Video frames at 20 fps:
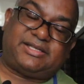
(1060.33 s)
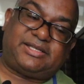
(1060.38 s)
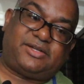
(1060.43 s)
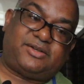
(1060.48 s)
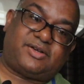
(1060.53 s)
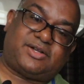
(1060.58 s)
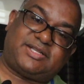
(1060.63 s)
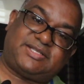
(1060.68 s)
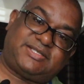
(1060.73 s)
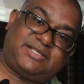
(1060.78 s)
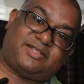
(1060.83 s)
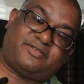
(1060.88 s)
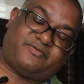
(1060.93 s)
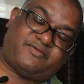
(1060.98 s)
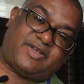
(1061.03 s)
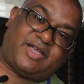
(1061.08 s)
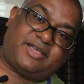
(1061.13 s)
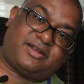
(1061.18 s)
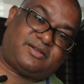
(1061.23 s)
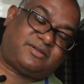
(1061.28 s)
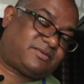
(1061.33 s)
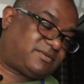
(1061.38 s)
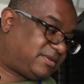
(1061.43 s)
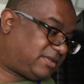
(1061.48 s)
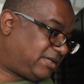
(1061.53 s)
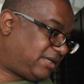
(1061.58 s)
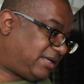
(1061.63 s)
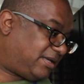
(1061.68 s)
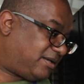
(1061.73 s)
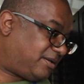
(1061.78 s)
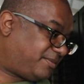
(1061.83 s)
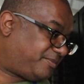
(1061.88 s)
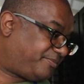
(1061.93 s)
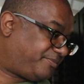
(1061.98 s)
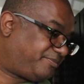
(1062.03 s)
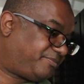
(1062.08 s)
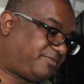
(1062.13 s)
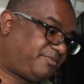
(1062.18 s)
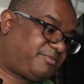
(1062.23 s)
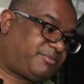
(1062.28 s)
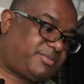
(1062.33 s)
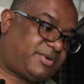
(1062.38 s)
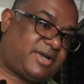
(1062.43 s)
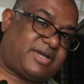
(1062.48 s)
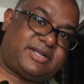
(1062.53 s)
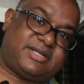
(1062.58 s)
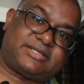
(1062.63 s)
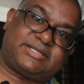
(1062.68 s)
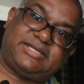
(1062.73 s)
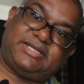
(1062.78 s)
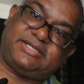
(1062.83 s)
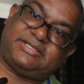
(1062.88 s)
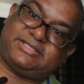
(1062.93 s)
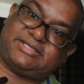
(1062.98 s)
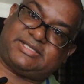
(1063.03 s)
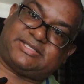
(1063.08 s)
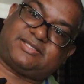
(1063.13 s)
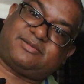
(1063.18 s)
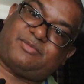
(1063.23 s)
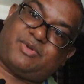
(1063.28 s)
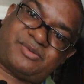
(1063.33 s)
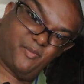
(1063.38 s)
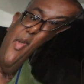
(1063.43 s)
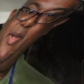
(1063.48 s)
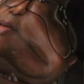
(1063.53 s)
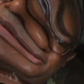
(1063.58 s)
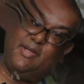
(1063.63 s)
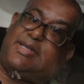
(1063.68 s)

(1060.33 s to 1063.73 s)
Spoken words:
You're going to see the final product in just a moment.